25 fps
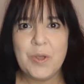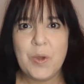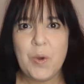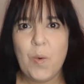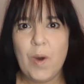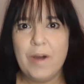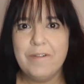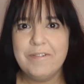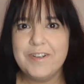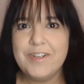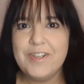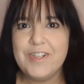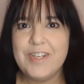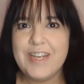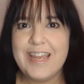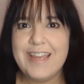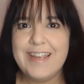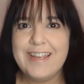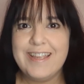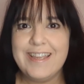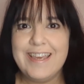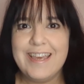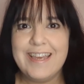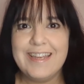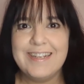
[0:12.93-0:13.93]

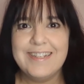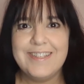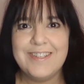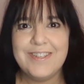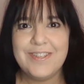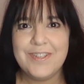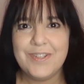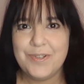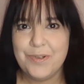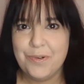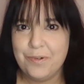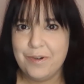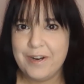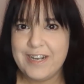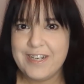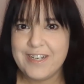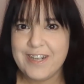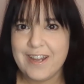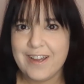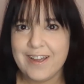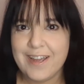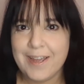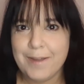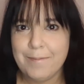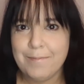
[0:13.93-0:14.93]
Quarantine Kids
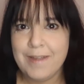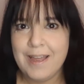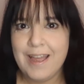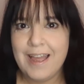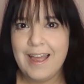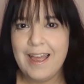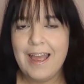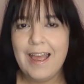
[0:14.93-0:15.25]
Storytime.